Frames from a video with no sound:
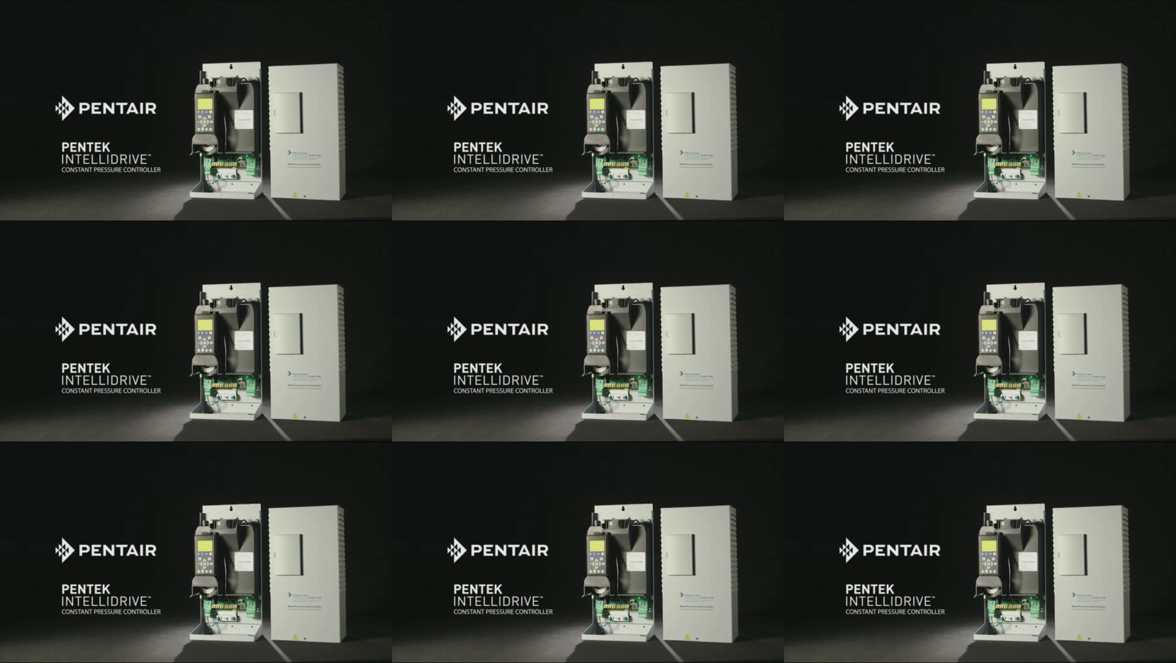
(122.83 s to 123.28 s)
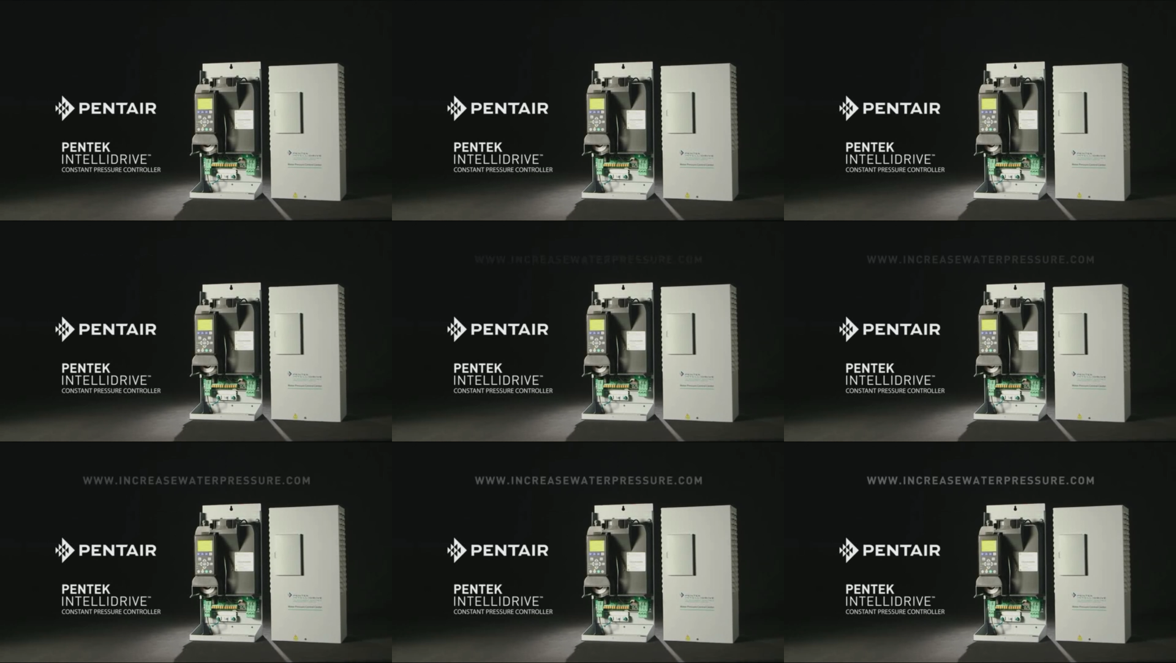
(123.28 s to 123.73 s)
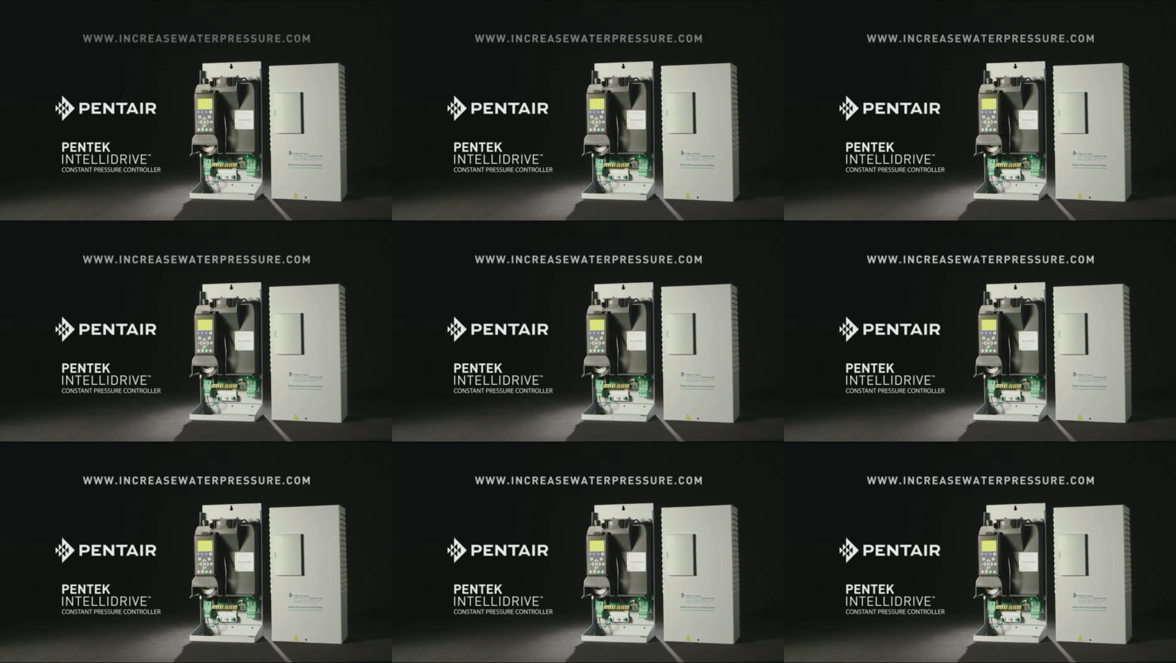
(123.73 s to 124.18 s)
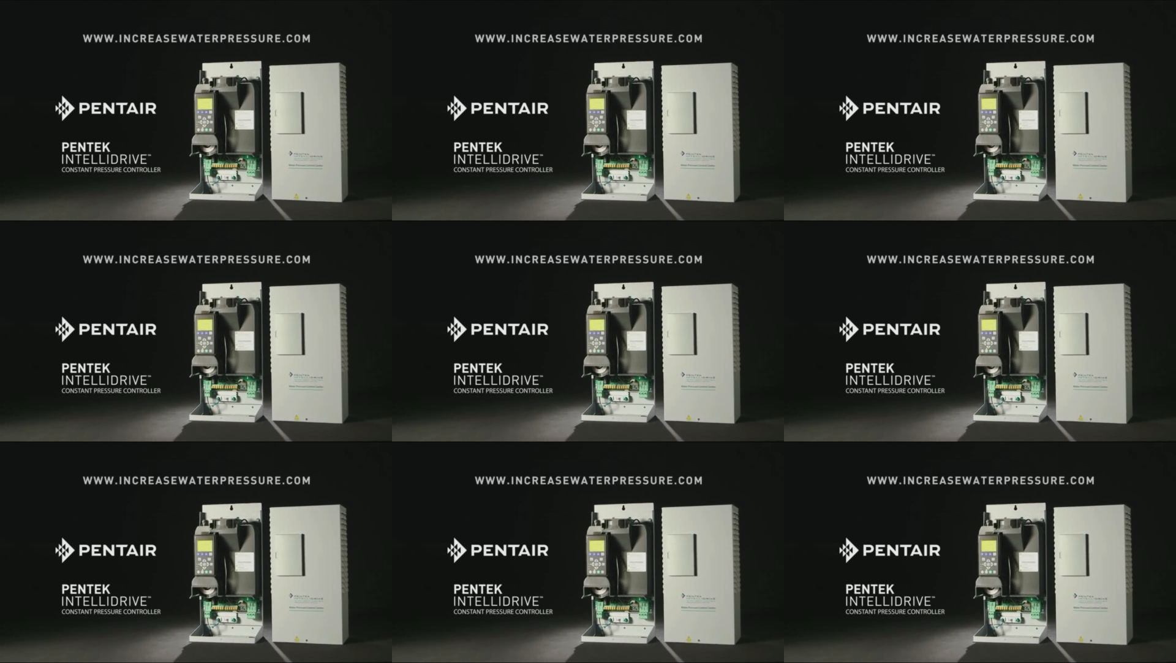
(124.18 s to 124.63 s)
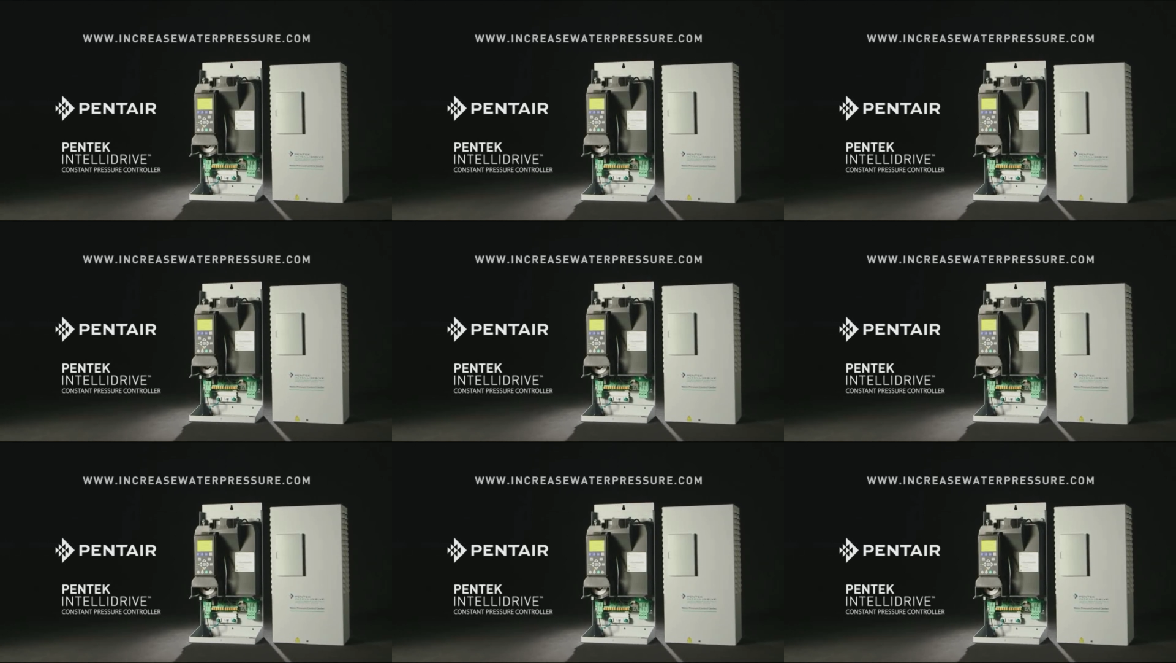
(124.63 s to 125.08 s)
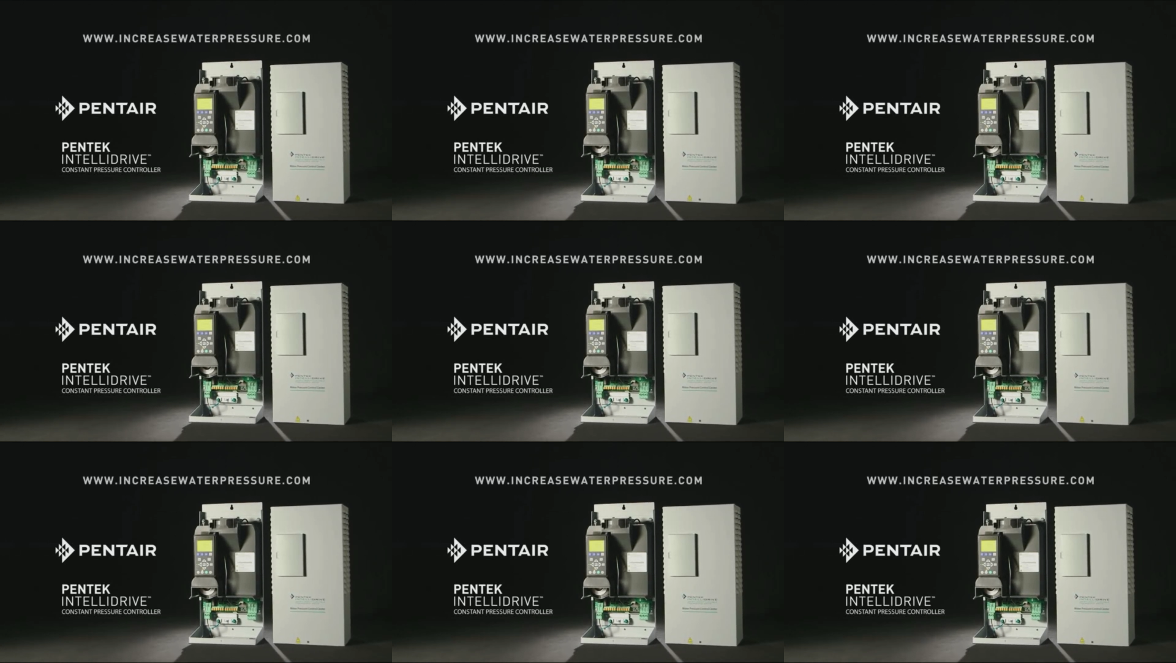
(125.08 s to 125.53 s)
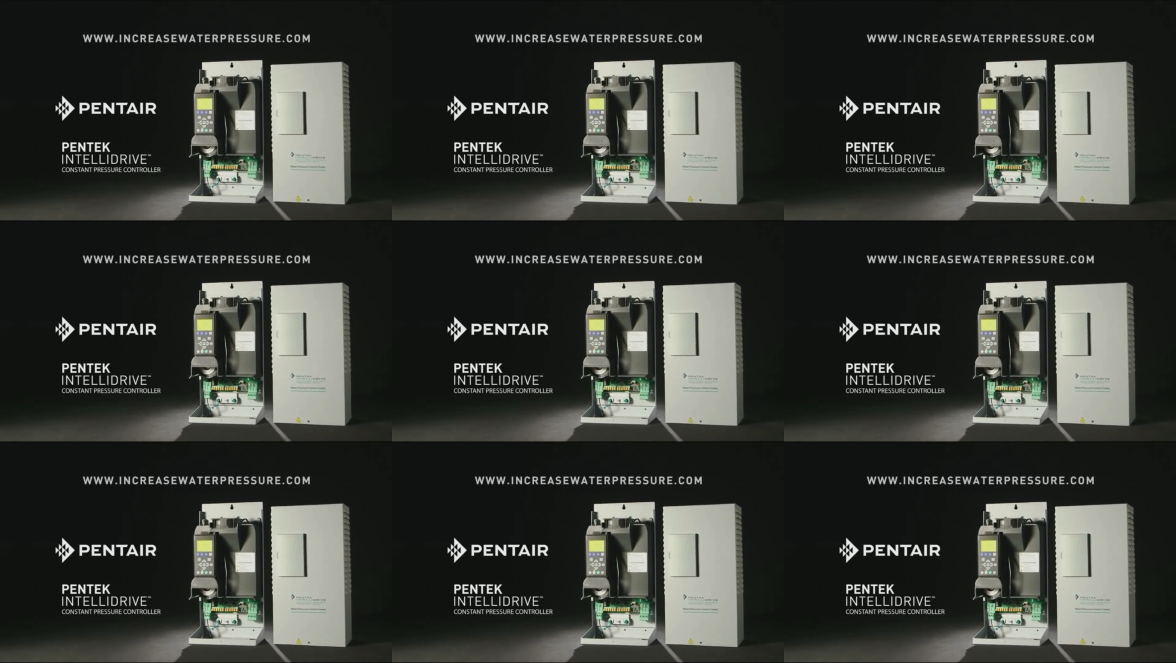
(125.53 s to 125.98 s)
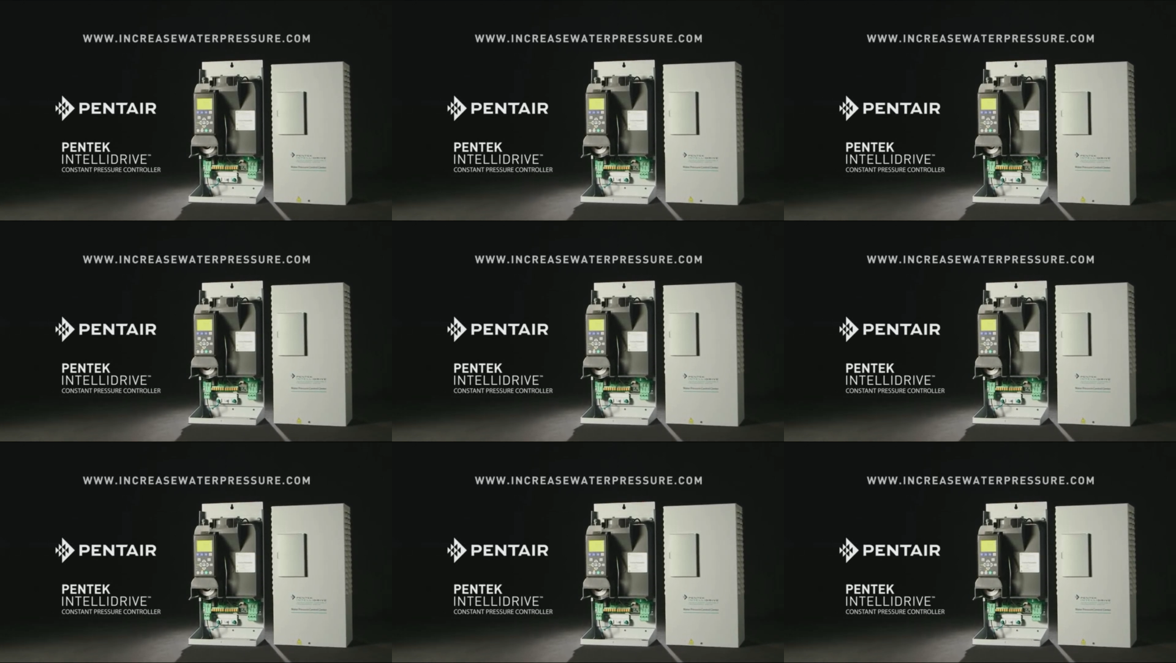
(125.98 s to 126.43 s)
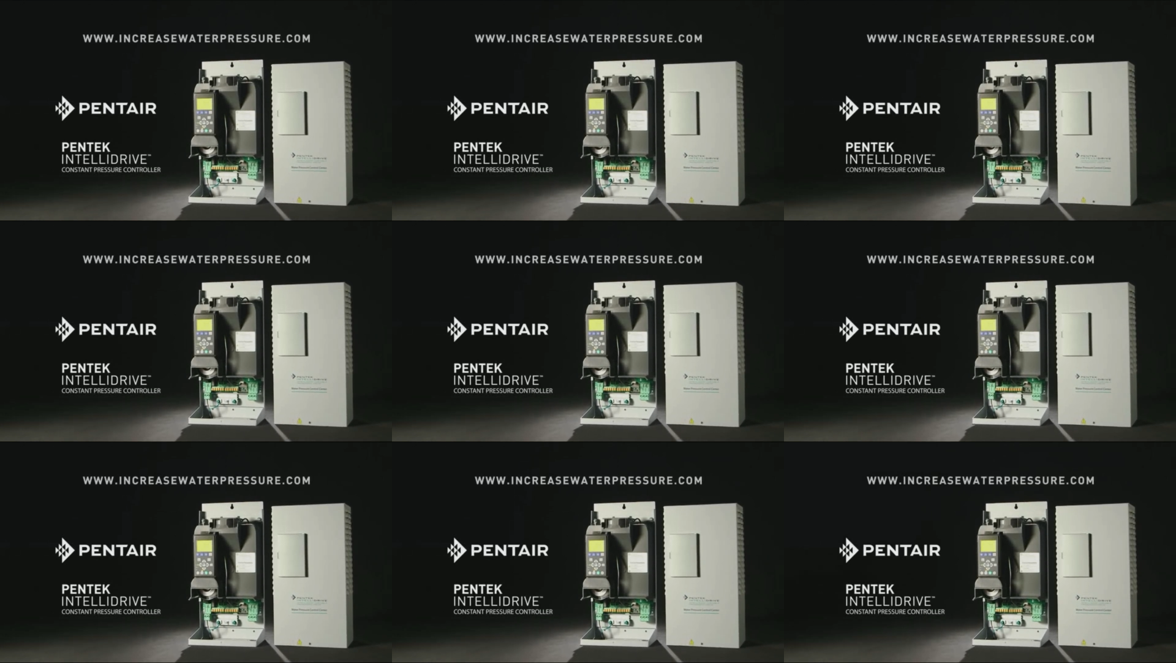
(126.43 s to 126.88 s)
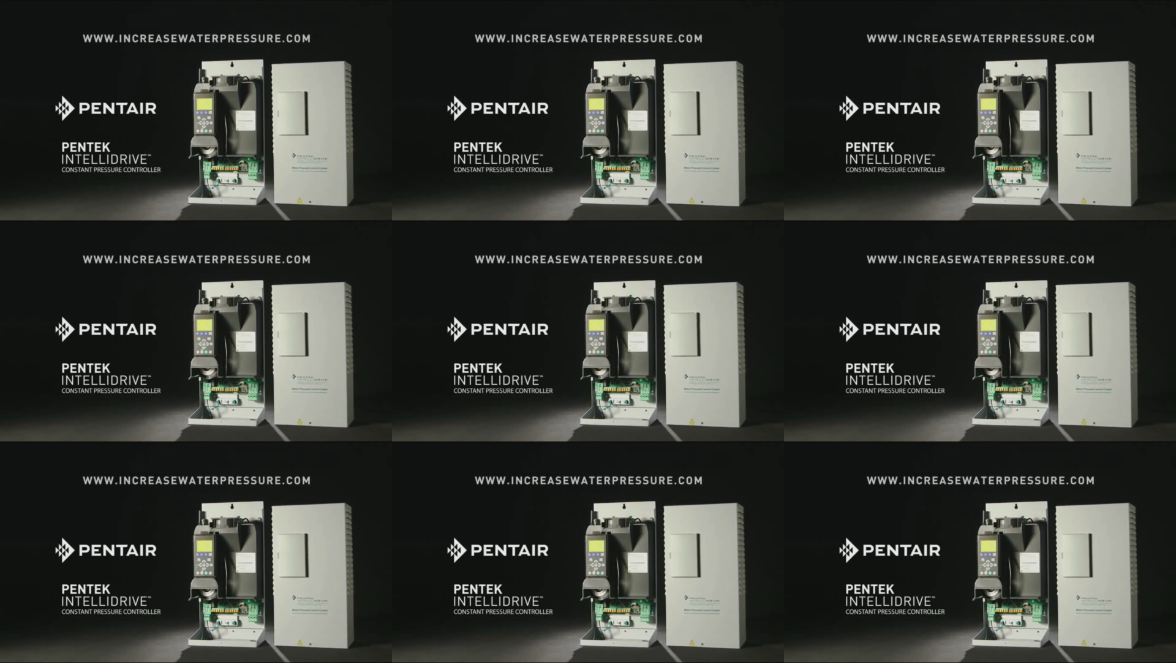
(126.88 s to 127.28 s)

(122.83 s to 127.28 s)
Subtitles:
[unreadable: no face in view]